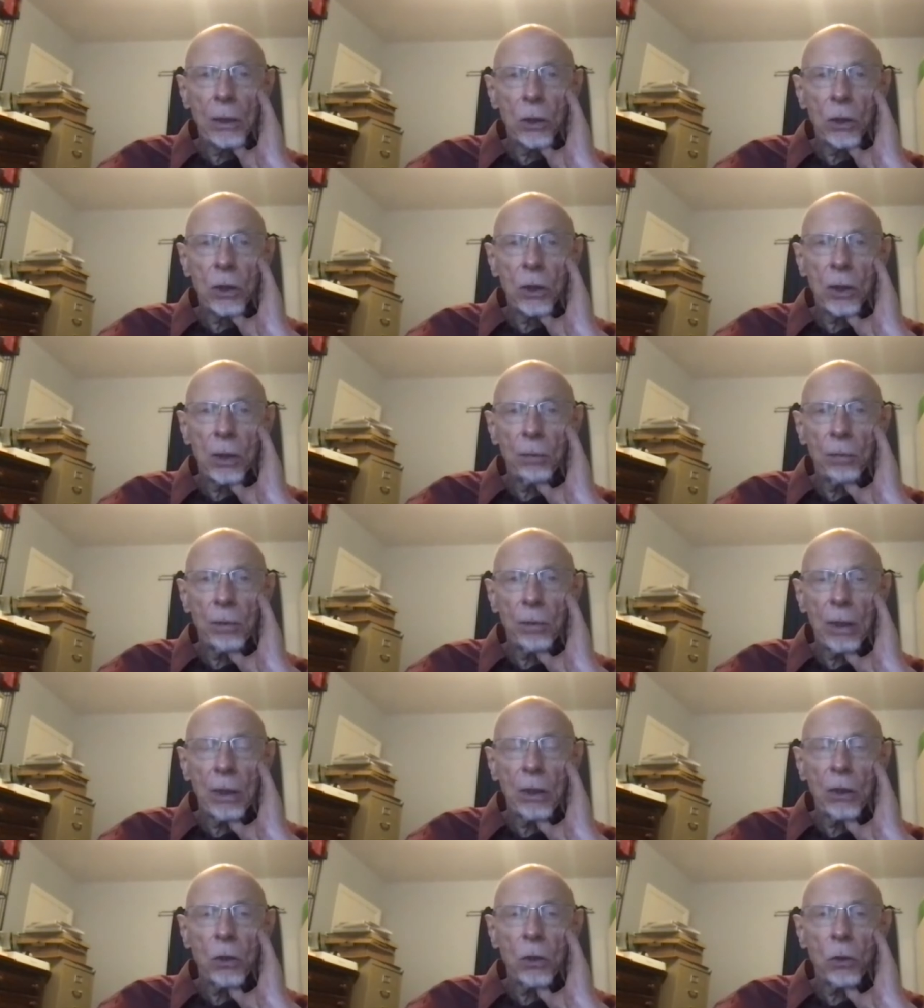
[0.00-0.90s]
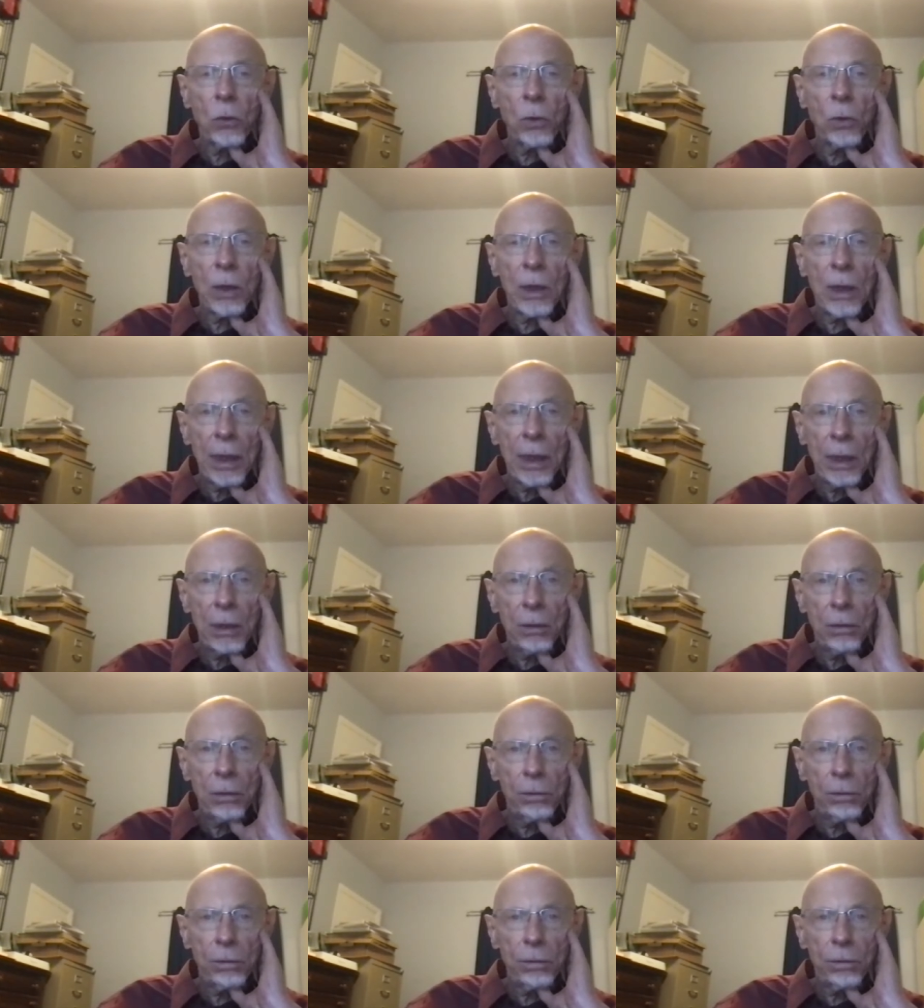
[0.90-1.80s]
something to
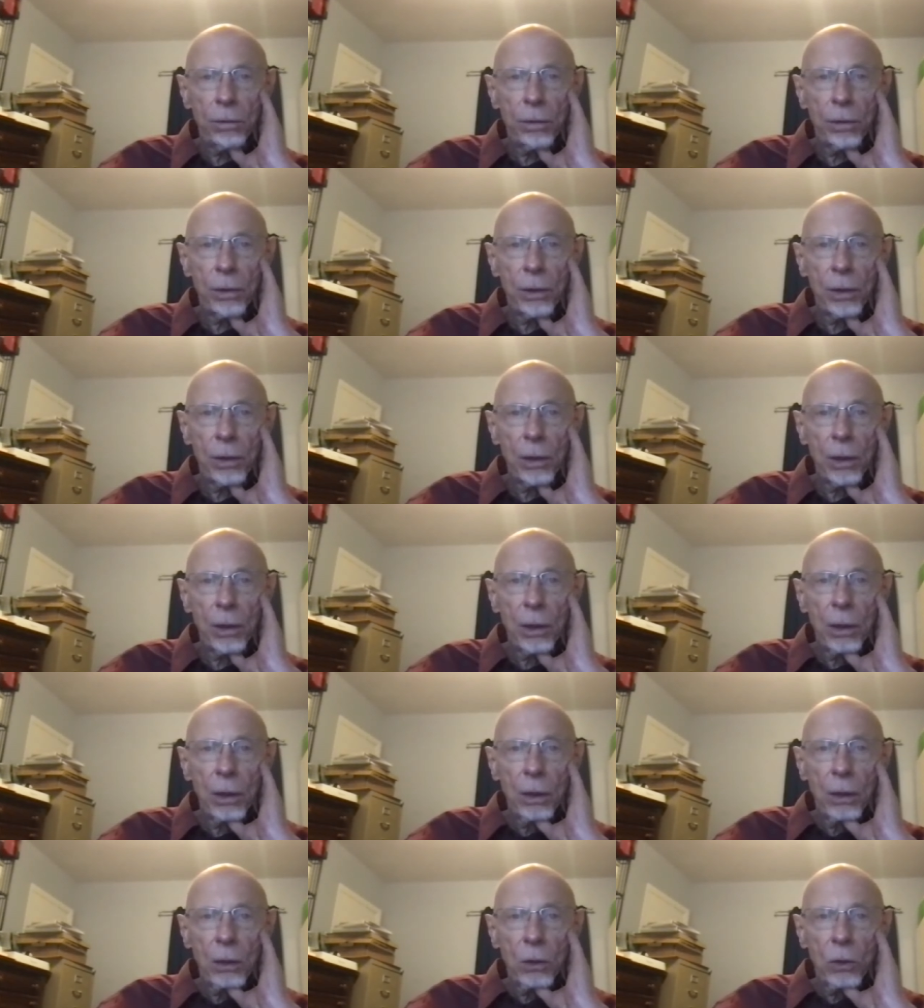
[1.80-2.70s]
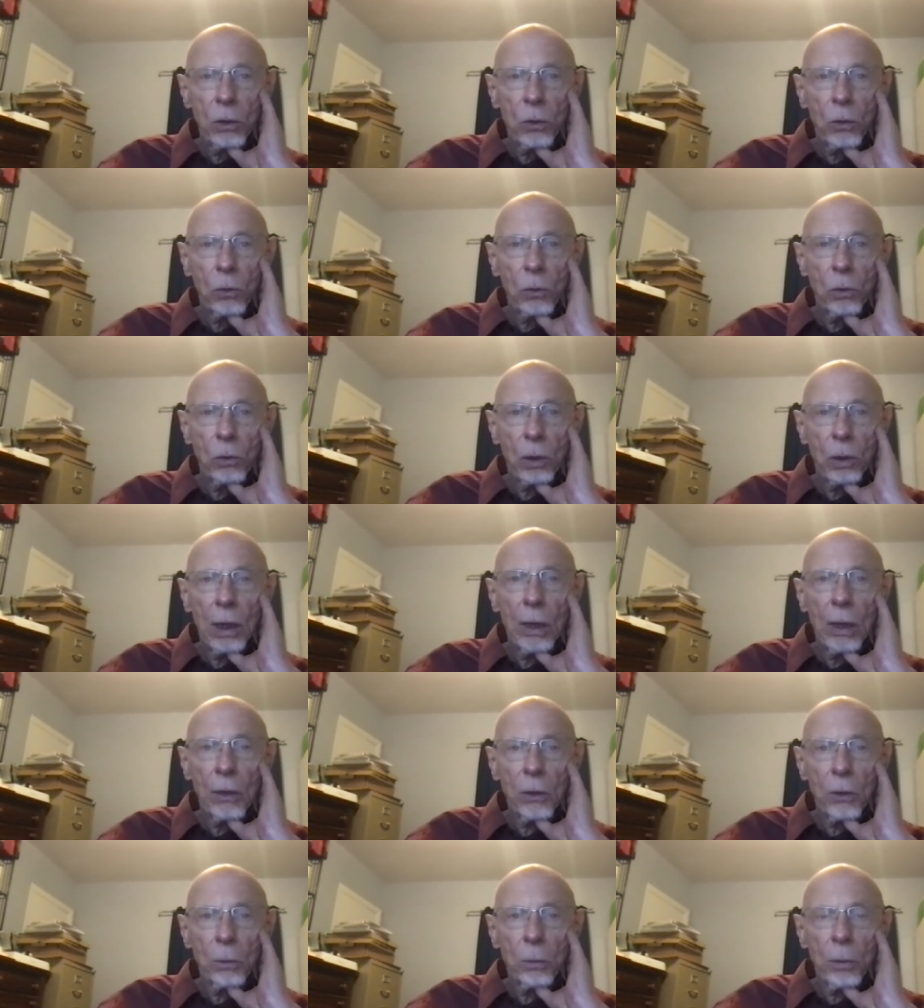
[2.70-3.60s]
give to
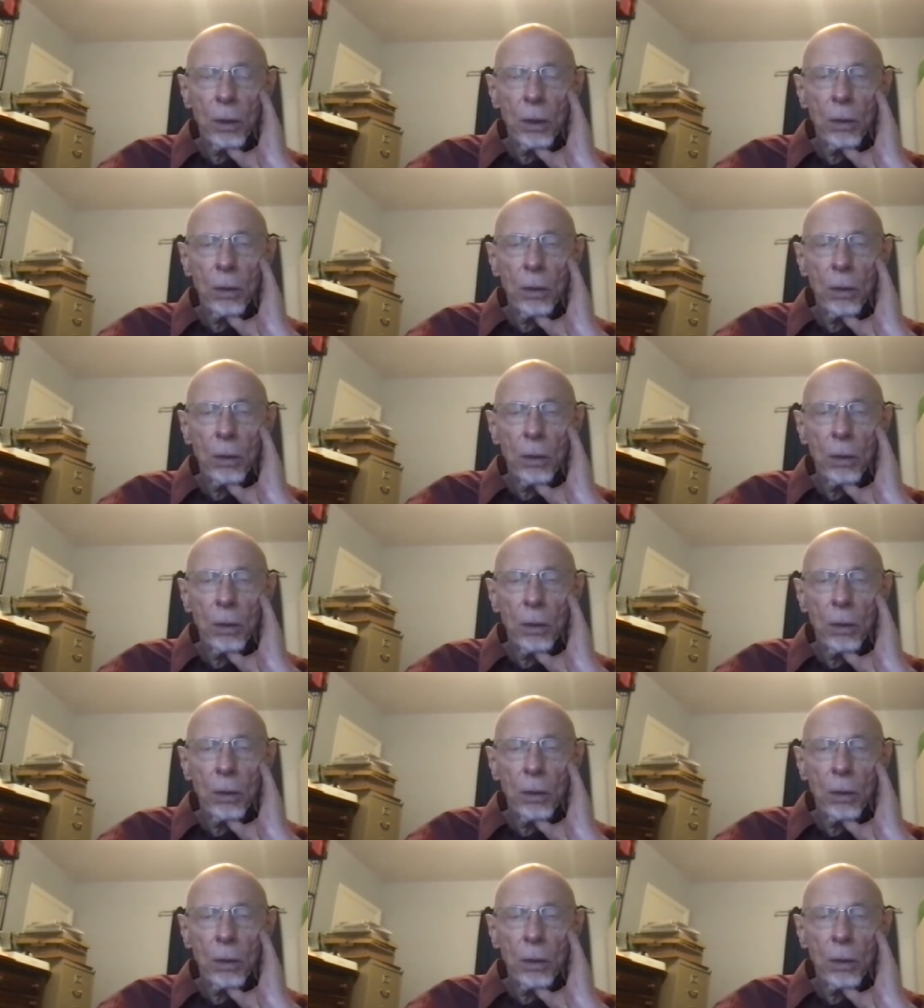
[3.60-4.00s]
other people,